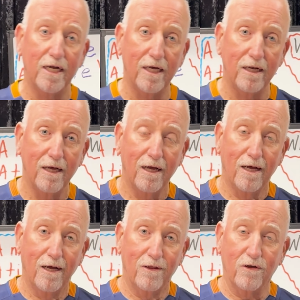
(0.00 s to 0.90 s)
it.
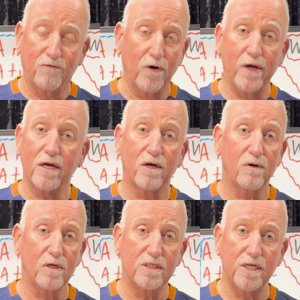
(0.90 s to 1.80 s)
They're very
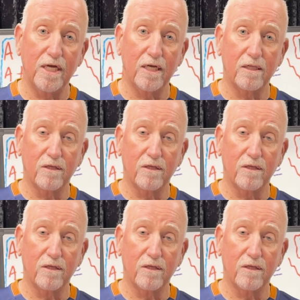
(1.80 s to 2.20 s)
encouraging.